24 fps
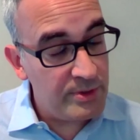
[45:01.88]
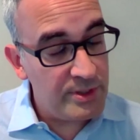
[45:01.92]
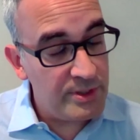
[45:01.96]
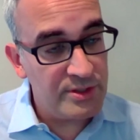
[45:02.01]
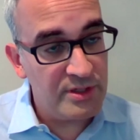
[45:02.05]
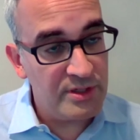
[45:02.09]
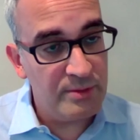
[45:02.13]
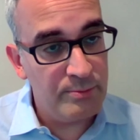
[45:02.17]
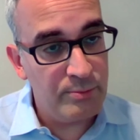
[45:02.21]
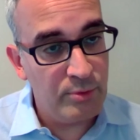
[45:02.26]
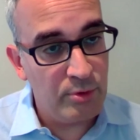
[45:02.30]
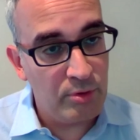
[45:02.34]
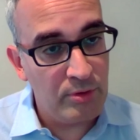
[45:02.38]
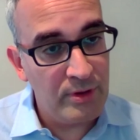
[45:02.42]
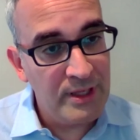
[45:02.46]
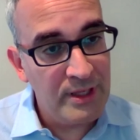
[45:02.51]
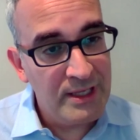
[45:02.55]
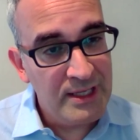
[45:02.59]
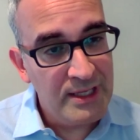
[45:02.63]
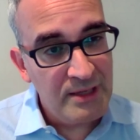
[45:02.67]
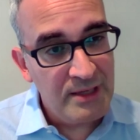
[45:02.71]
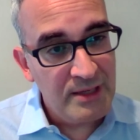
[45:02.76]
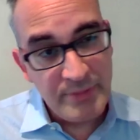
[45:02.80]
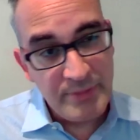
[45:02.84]
reasonable,
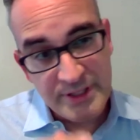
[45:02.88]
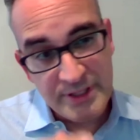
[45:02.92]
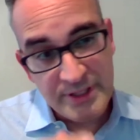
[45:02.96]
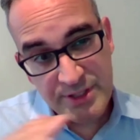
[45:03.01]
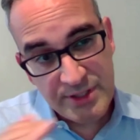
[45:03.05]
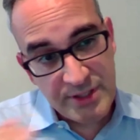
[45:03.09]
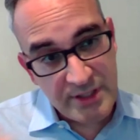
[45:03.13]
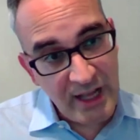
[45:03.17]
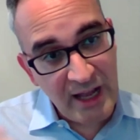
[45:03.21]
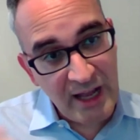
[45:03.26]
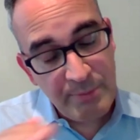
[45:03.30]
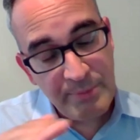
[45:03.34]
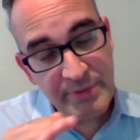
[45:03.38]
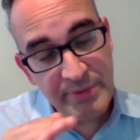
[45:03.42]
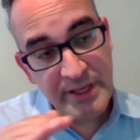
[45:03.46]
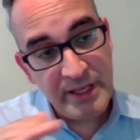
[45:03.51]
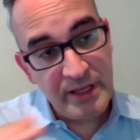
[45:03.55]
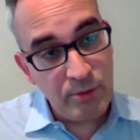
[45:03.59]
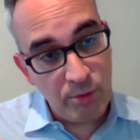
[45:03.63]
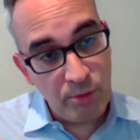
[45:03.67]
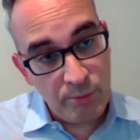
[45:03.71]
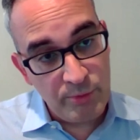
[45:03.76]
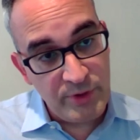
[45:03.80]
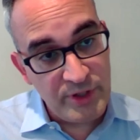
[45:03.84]
but
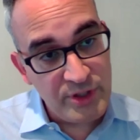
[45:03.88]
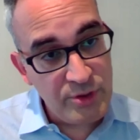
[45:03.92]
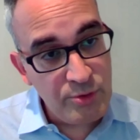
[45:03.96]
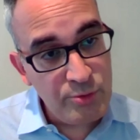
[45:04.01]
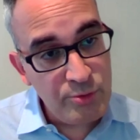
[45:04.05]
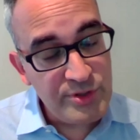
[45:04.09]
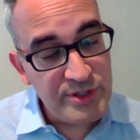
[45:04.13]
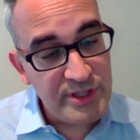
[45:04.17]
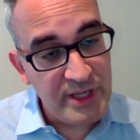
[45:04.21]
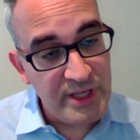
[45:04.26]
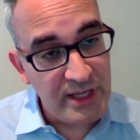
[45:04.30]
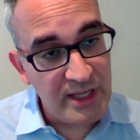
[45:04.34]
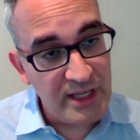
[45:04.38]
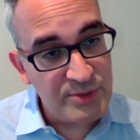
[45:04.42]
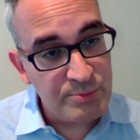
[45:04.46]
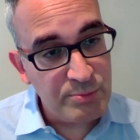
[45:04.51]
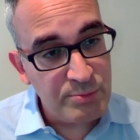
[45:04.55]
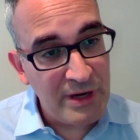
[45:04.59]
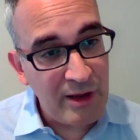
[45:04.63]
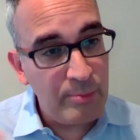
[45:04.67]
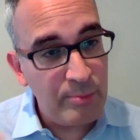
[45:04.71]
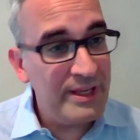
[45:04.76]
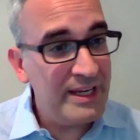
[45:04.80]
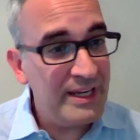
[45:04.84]
stopping or reducing is
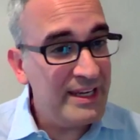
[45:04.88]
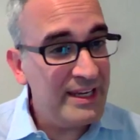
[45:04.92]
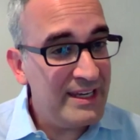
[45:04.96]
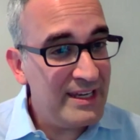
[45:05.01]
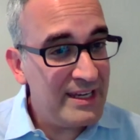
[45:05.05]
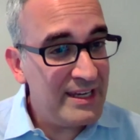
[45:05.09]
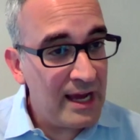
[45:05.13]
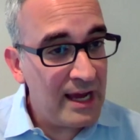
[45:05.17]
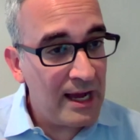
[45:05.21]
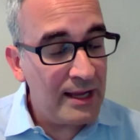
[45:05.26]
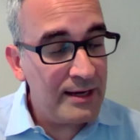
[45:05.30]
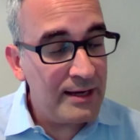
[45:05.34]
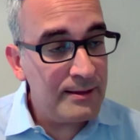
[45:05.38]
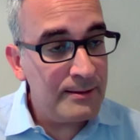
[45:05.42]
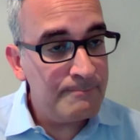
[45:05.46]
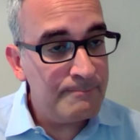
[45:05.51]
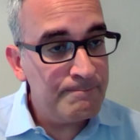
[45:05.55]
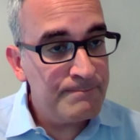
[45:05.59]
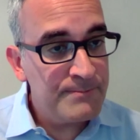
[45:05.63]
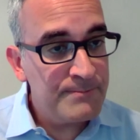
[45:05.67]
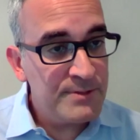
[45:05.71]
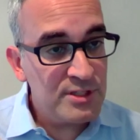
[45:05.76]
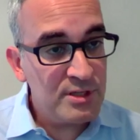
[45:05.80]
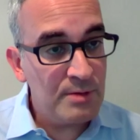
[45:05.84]
probably not
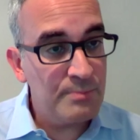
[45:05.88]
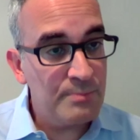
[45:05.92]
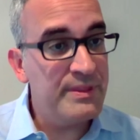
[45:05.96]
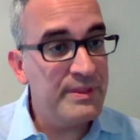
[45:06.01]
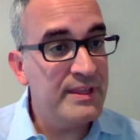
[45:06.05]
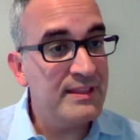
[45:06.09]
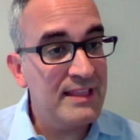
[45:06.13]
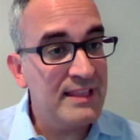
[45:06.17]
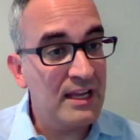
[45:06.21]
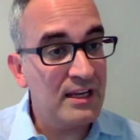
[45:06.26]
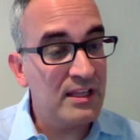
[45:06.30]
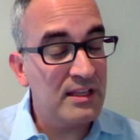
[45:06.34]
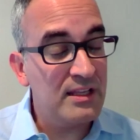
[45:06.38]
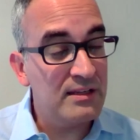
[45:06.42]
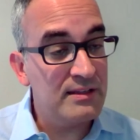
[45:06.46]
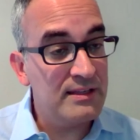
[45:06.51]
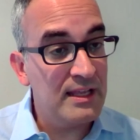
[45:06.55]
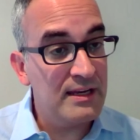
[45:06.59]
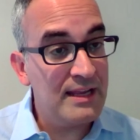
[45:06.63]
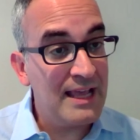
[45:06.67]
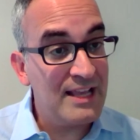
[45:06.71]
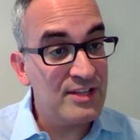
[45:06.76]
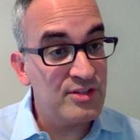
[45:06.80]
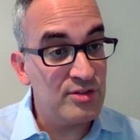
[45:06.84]
something that,
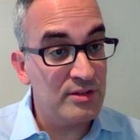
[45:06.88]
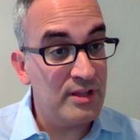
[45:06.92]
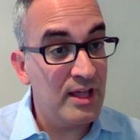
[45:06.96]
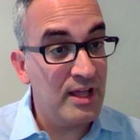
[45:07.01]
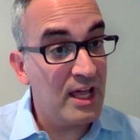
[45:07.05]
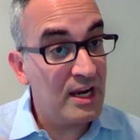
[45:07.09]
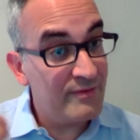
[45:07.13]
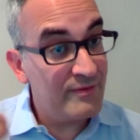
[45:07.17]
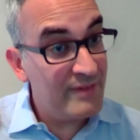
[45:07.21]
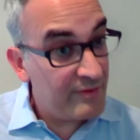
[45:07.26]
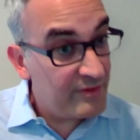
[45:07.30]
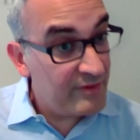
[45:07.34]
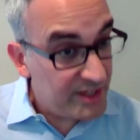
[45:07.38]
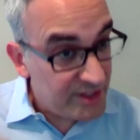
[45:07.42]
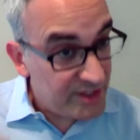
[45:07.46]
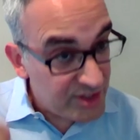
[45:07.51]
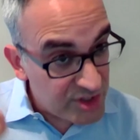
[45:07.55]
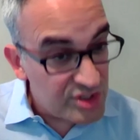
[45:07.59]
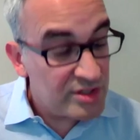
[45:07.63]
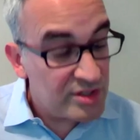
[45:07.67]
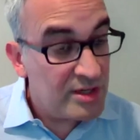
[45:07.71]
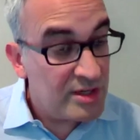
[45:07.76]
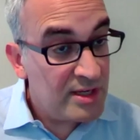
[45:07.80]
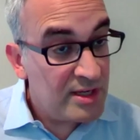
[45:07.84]
that has a lot of
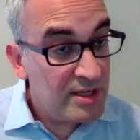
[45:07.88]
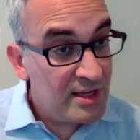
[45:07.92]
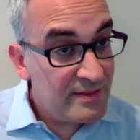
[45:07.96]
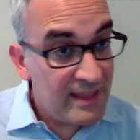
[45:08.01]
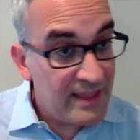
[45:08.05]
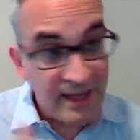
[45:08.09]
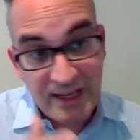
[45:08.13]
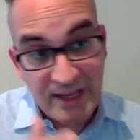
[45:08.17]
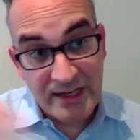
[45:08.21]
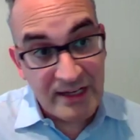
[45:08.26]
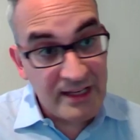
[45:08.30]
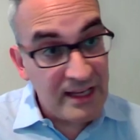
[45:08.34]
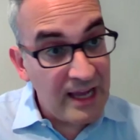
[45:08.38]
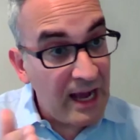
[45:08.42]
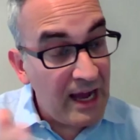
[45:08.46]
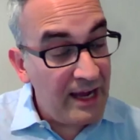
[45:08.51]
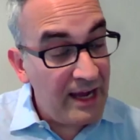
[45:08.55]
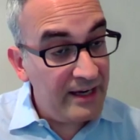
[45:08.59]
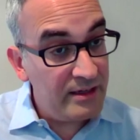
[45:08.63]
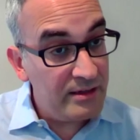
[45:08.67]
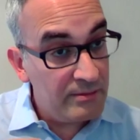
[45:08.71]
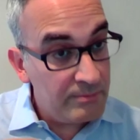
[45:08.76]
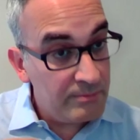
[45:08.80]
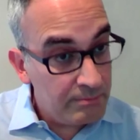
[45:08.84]
evidence that can
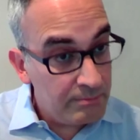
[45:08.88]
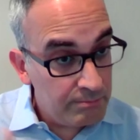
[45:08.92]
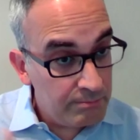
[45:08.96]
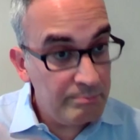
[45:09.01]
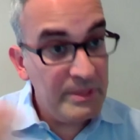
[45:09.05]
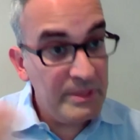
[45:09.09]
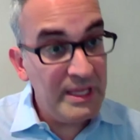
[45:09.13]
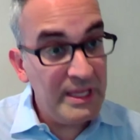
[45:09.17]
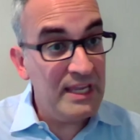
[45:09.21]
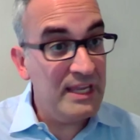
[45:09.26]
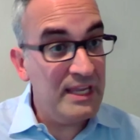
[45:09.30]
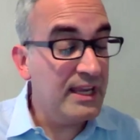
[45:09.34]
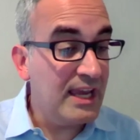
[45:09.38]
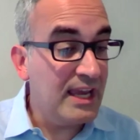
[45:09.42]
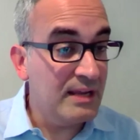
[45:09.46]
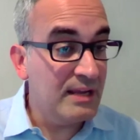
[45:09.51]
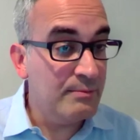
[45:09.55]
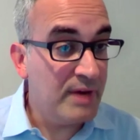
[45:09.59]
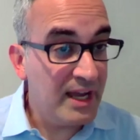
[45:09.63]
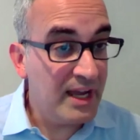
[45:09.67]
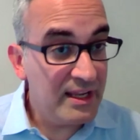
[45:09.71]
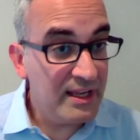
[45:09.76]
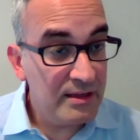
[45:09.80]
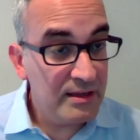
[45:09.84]
guide me and
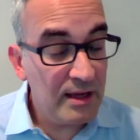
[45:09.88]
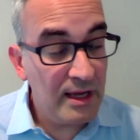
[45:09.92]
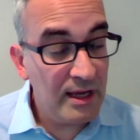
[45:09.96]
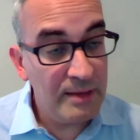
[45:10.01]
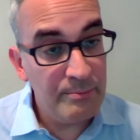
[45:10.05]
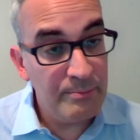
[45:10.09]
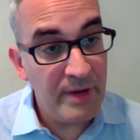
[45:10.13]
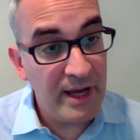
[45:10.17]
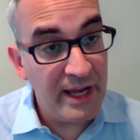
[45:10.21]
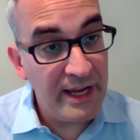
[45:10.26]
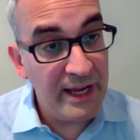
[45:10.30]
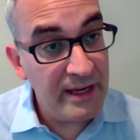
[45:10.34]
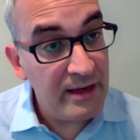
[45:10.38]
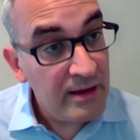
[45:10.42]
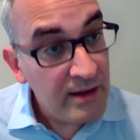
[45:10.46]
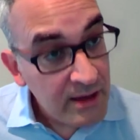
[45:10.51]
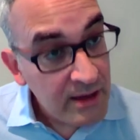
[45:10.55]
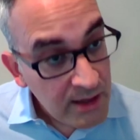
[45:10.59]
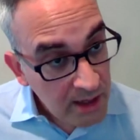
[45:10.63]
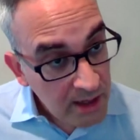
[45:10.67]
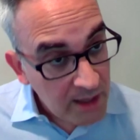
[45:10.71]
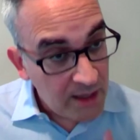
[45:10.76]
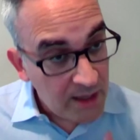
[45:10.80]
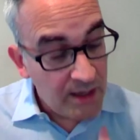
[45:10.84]
my and my
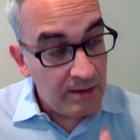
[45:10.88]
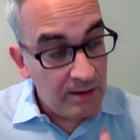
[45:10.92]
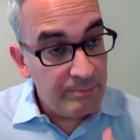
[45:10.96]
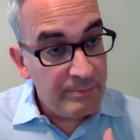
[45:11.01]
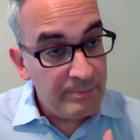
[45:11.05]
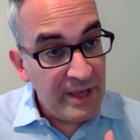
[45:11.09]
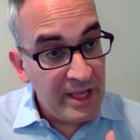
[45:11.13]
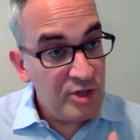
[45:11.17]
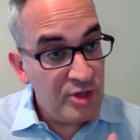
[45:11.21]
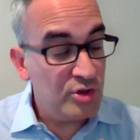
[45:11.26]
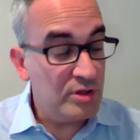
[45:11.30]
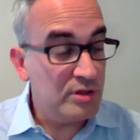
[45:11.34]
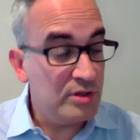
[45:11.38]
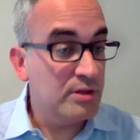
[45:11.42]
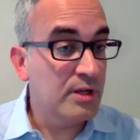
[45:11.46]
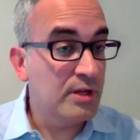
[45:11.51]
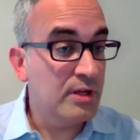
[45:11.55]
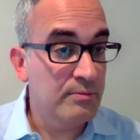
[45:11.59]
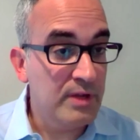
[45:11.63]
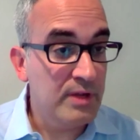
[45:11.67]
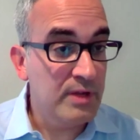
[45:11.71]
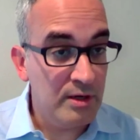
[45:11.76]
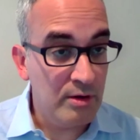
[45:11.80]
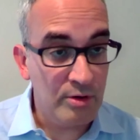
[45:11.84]
uh, patient
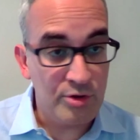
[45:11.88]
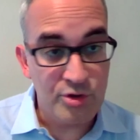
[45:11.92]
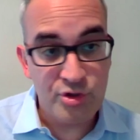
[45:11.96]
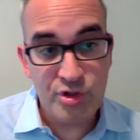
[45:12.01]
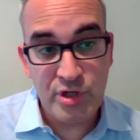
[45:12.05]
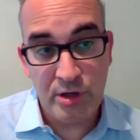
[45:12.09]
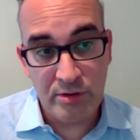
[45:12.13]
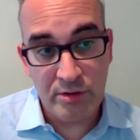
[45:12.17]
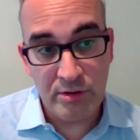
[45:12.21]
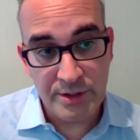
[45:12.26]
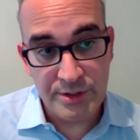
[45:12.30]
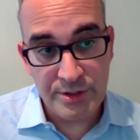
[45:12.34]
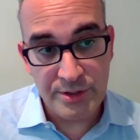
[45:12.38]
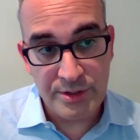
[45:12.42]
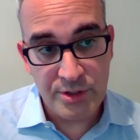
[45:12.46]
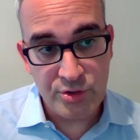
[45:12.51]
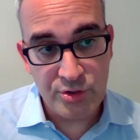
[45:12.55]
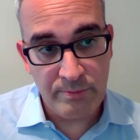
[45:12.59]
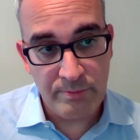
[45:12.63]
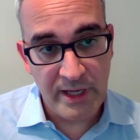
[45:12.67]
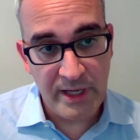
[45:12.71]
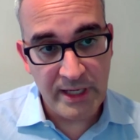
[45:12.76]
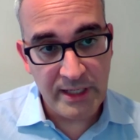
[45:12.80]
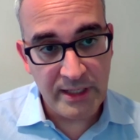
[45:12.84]
in, in our shared
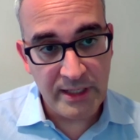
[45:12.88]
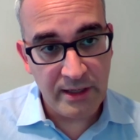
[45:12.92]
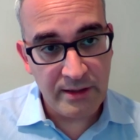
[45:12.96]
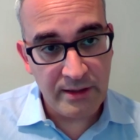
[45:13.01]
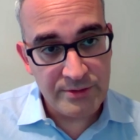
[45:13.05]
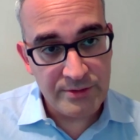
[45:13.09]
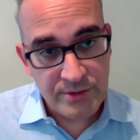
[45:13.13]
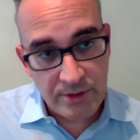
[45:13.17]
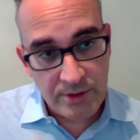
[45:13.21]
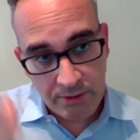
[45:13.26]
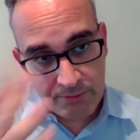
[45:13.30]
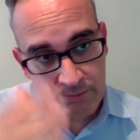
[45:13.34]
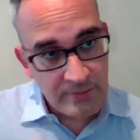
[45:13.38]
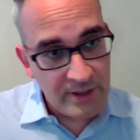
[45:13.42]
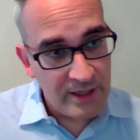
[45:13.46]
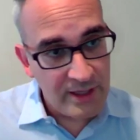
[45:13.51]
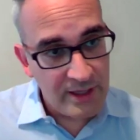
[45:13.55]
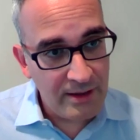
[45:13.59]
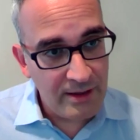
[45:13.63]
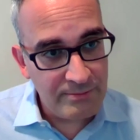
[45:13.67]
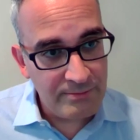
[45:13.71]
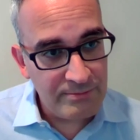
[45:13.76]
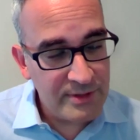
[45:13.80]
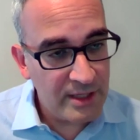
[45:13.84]
decision making. So,
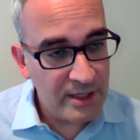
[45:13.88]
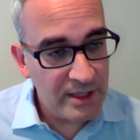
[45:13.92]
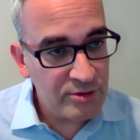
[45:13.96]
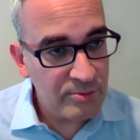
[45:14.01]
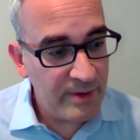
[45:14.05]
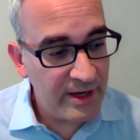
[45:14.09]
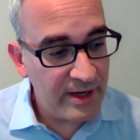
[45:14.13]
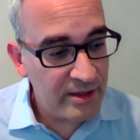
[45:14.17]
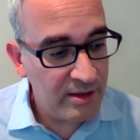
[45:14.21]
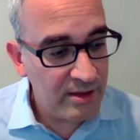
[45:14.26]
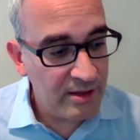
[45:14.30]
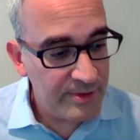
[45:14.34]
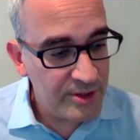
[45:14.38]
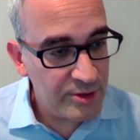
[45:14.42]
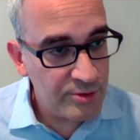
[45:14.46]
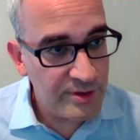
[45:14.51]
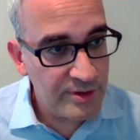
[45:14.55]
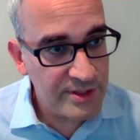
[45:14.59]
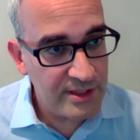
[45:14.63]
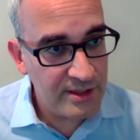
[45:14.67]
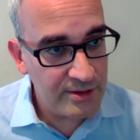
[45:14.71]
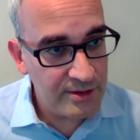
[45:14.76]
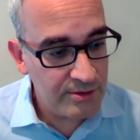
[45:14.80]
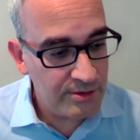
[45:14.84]
uh, Dr. Michael, I'm
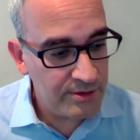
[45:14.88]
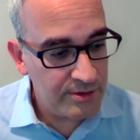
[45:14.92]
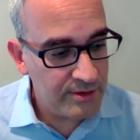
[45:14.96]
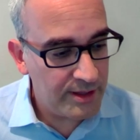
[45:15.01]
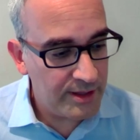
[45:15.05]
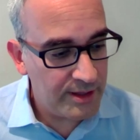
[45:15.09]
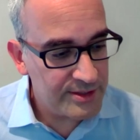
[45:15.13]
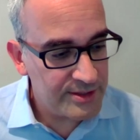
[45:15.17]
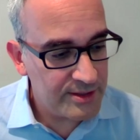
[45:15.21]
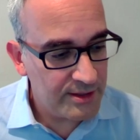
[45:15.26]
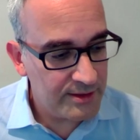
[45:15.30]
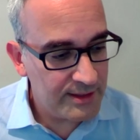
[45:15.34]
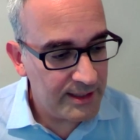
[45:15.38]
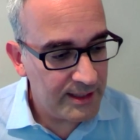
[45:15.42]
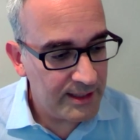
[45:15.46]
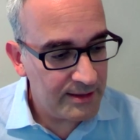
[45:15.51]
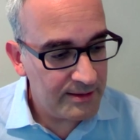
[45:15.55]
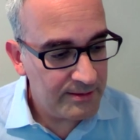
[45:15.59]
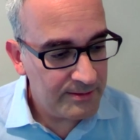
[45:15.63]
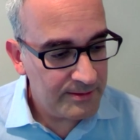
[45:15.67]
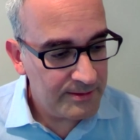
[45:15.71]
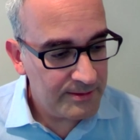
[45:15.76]
interested in your thoughts on that.